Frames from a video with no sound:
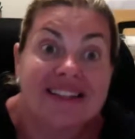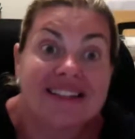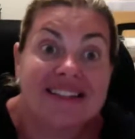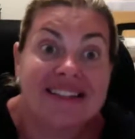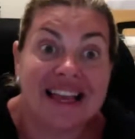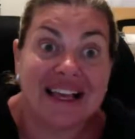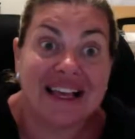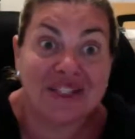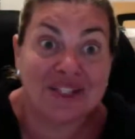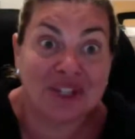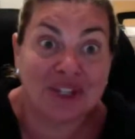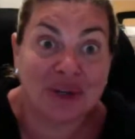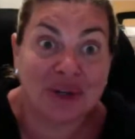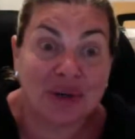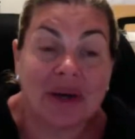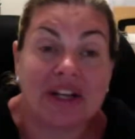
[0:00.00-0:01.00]
to answer
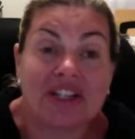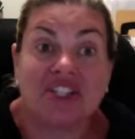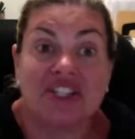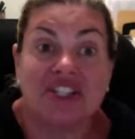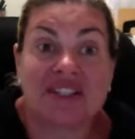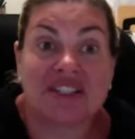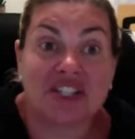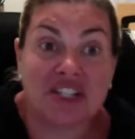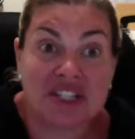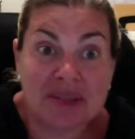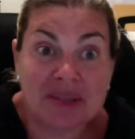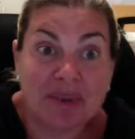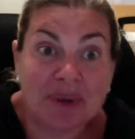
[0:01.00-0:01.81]
your questions? She's the